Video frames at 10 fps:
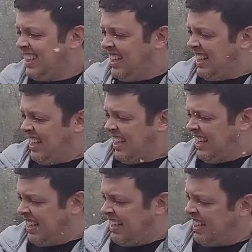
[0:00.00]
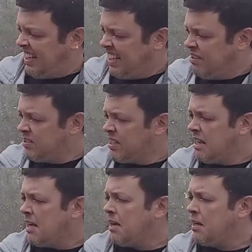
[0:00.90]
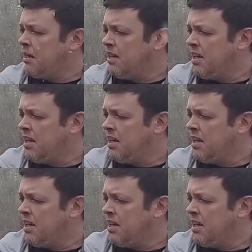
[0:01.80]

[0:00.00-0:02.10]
Ah, I used uh,